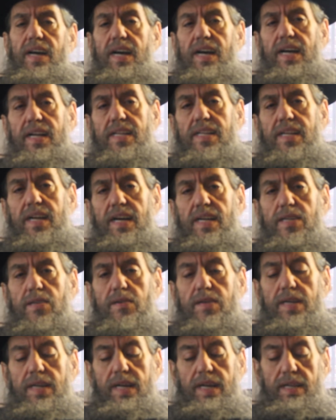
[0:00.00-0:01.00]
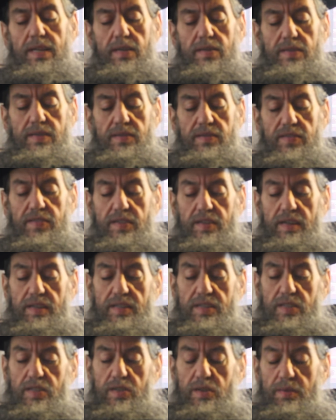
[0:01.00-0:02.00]
And you could hear those
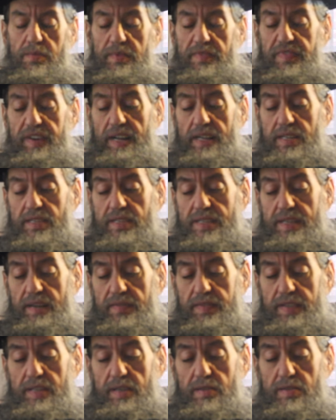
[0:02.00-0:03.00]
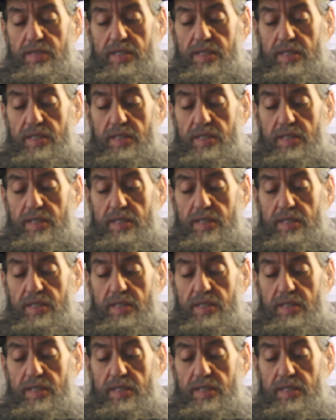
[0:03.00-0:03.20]
shiurim, avail yourself to those